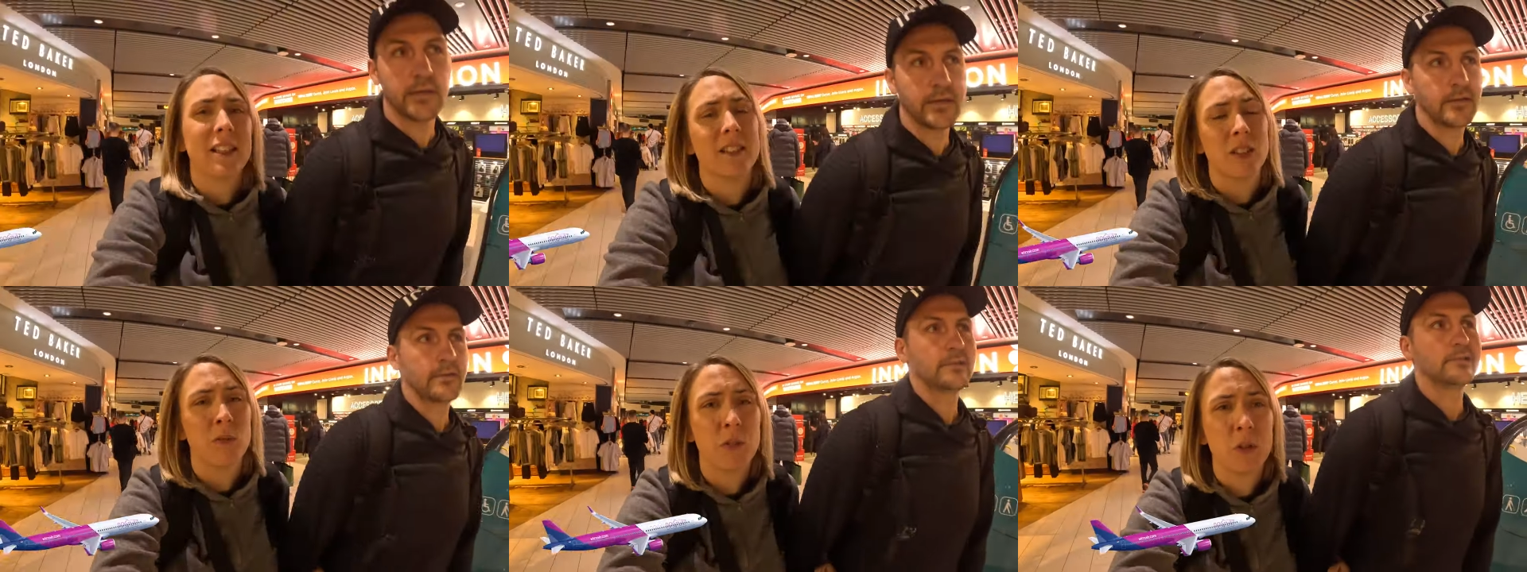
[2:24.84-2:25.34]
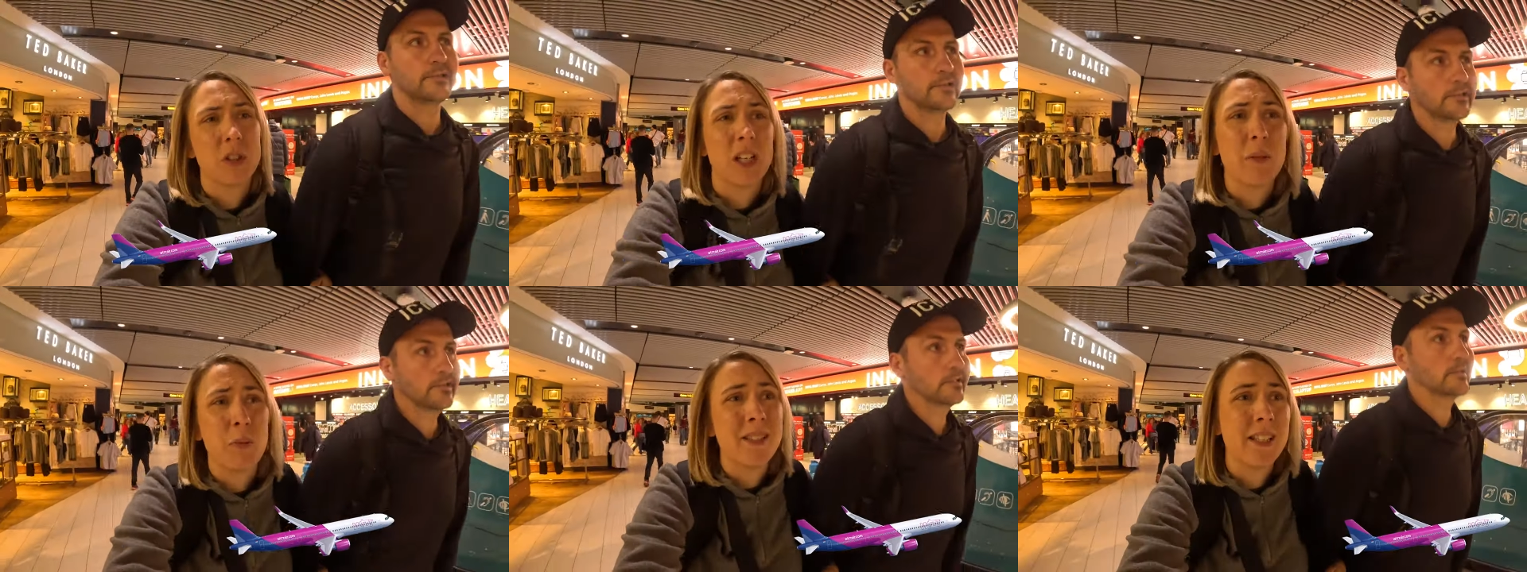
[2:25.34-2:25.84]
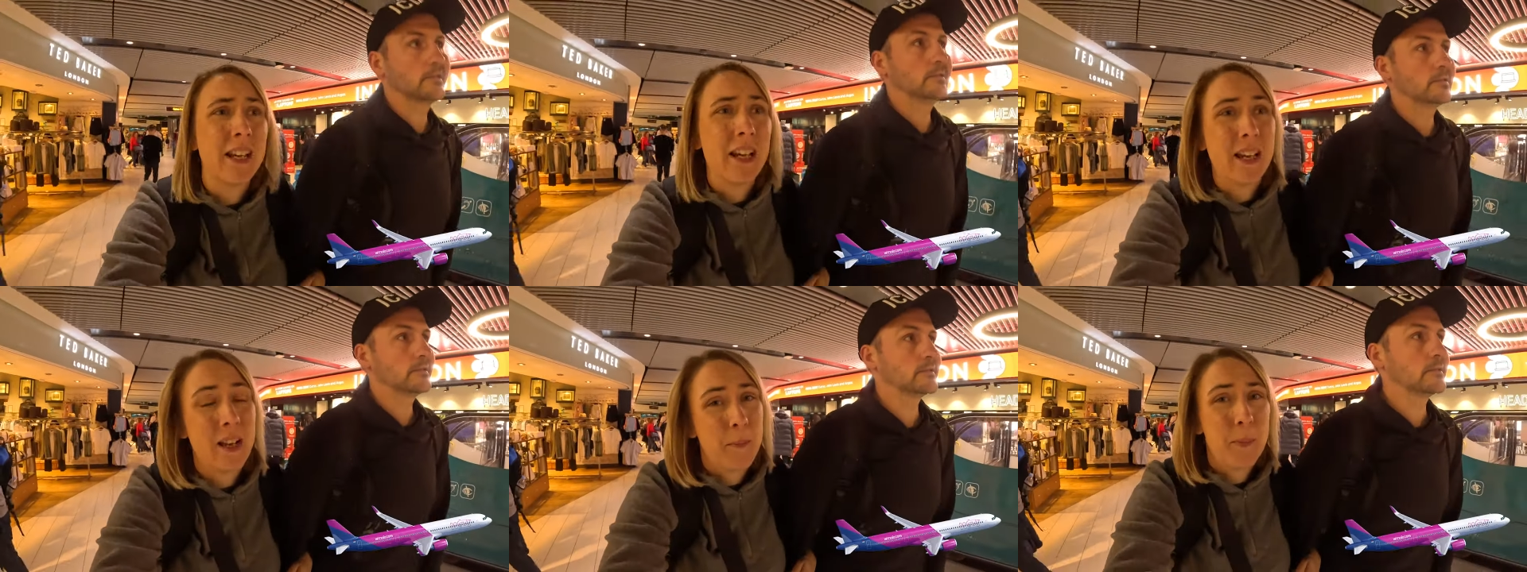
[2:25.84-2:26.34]
Speaker 1: It's unfortunately Wizz
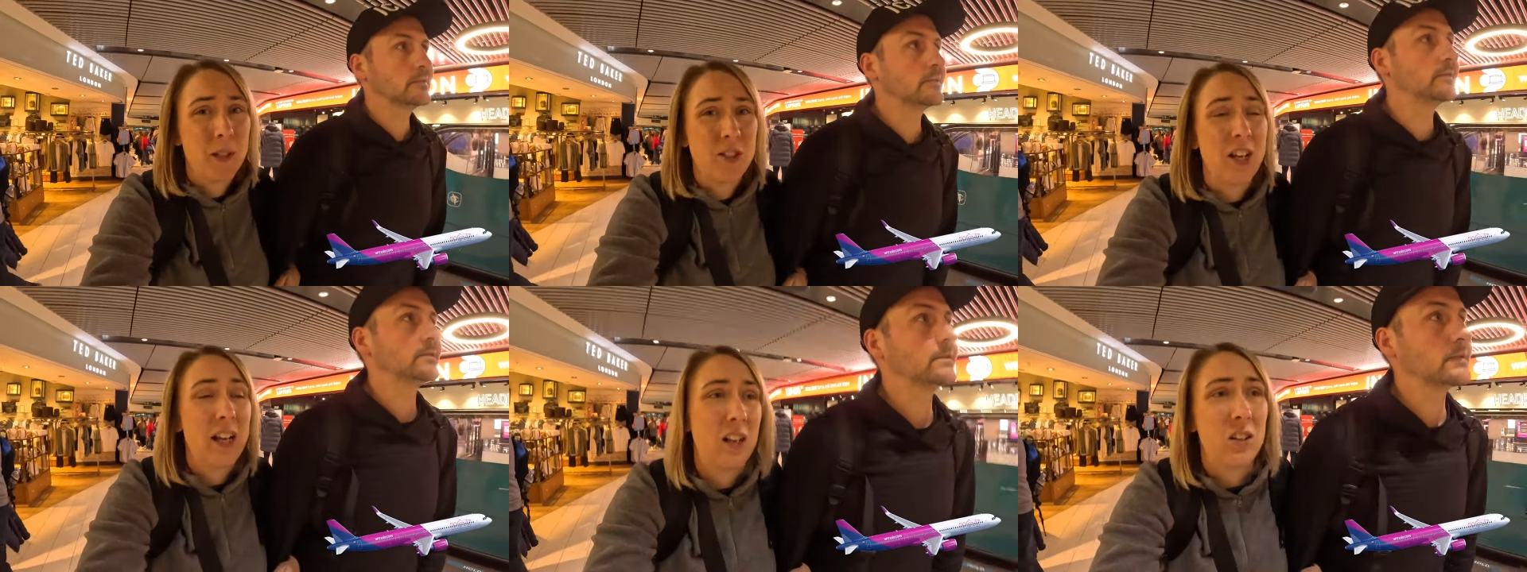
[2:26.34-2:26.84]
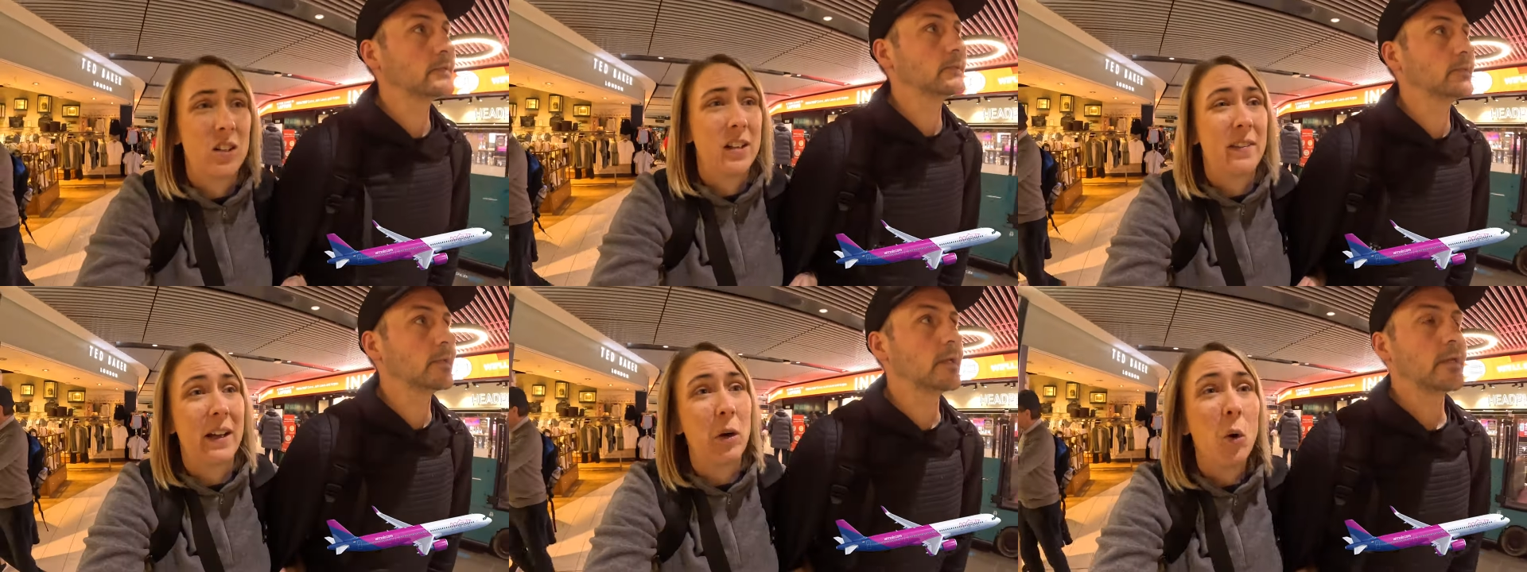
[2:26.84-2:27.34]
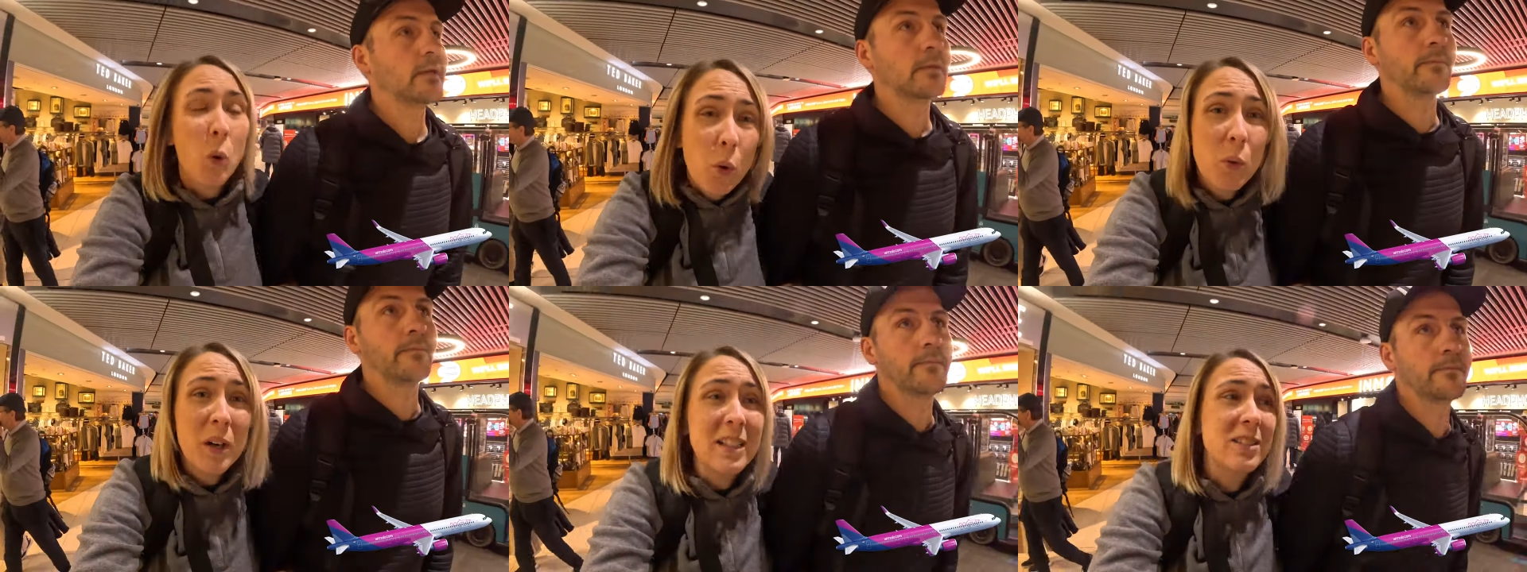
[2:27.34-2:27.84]
Air, a budget airline that
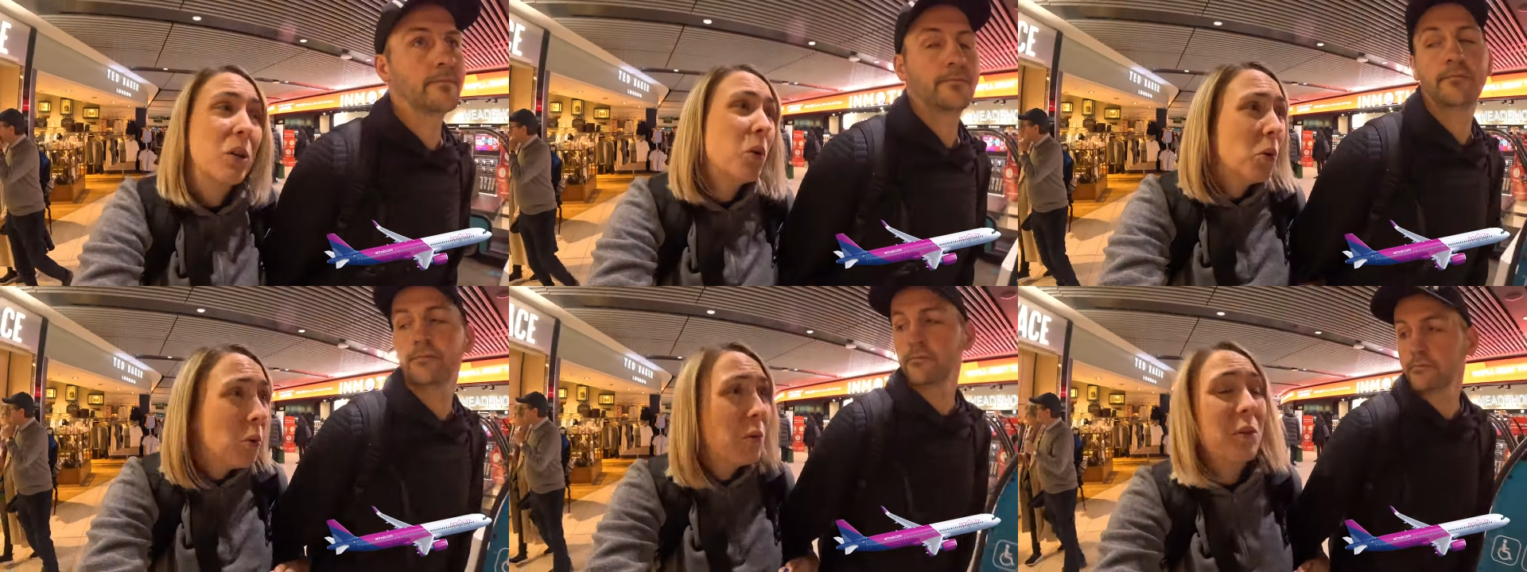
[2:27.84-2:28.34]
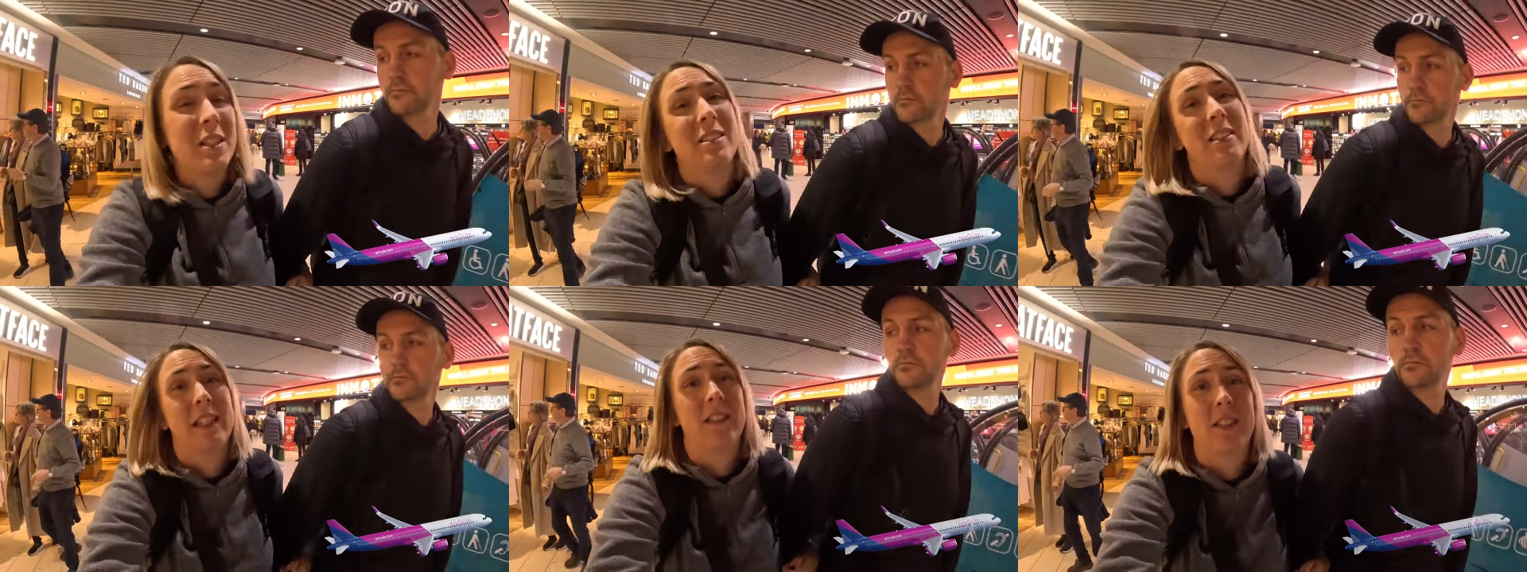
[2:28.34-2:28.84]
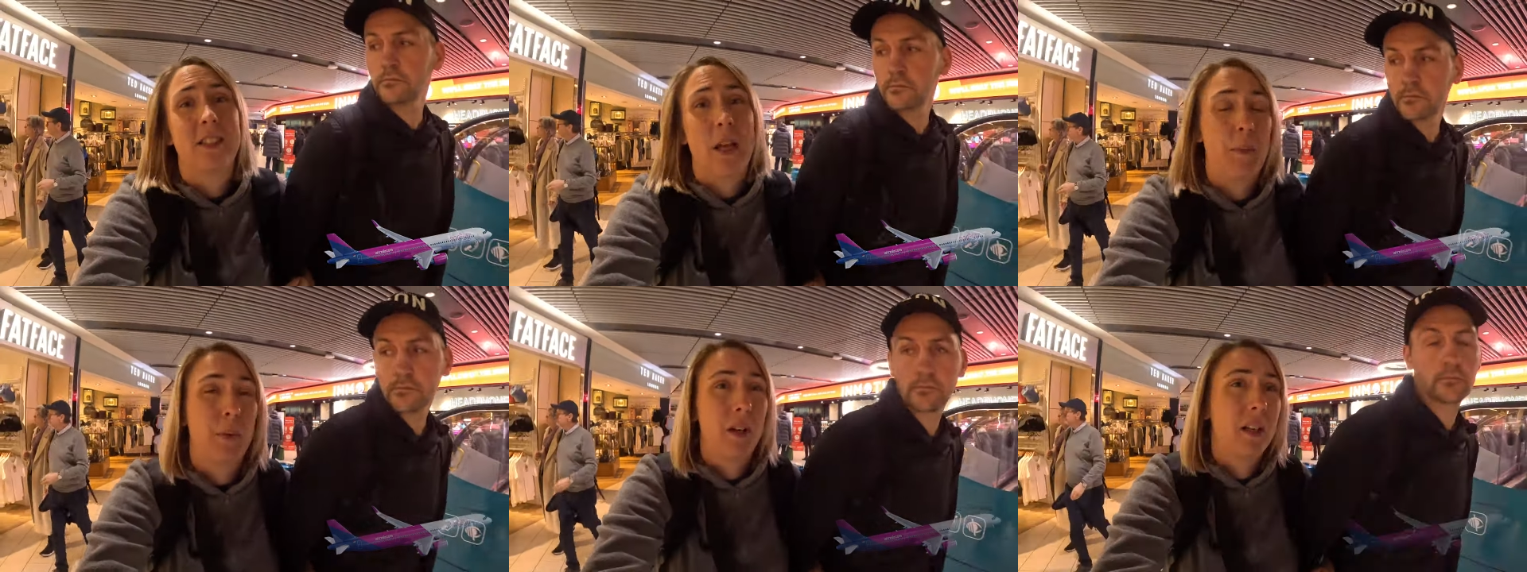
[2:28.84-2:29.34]
always, always sits you
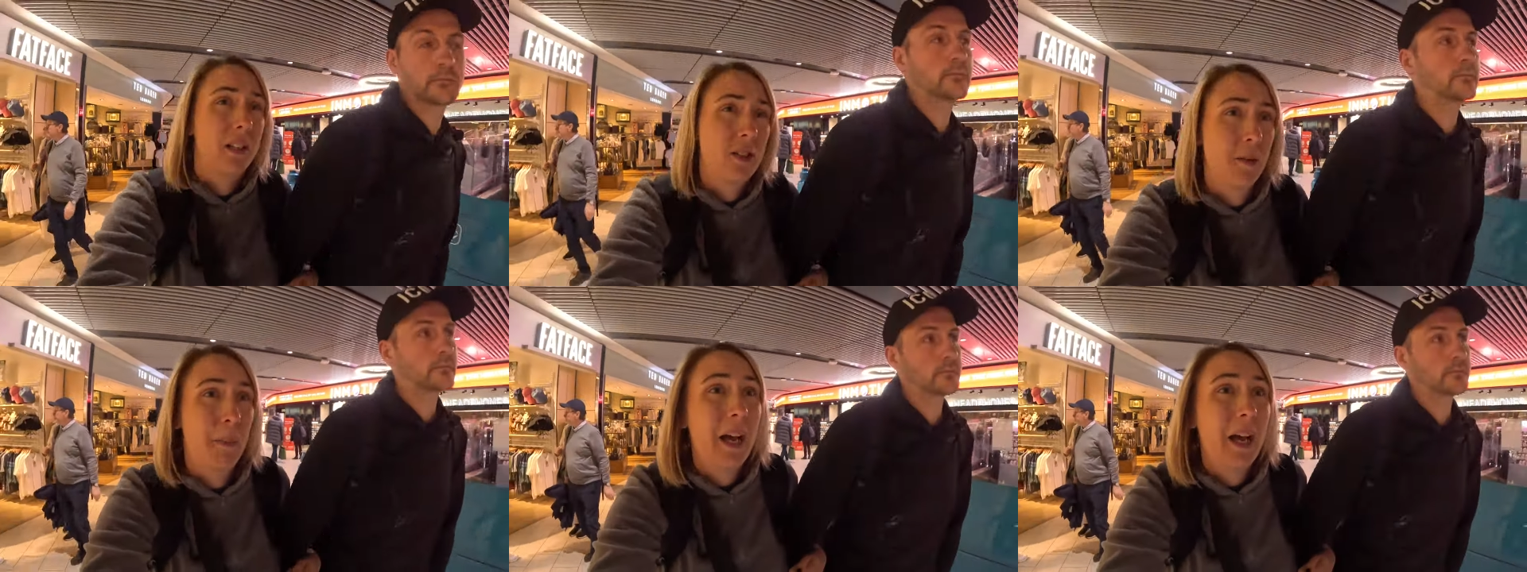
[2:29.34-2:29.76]
separate unless you